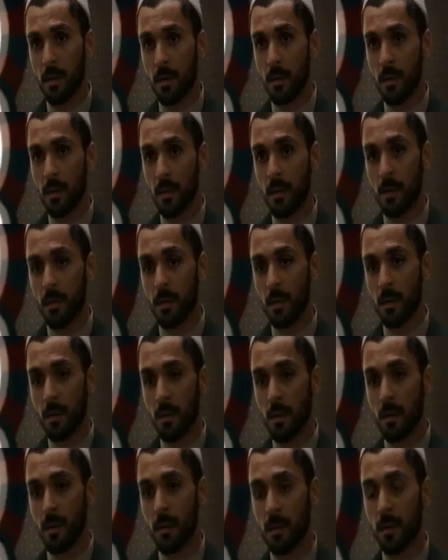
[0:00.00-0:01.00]

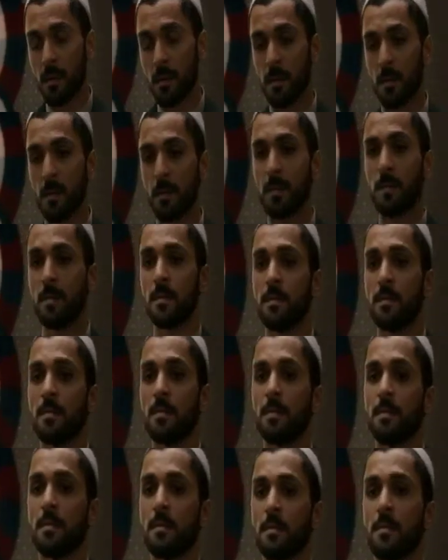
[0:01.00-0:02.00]

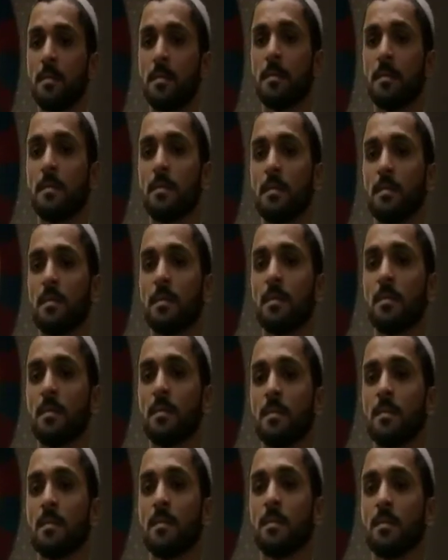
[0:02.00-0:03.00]

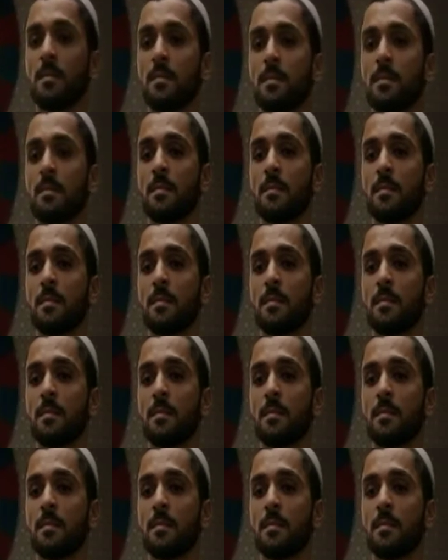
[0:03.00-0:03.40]
No one is speaking in this clip.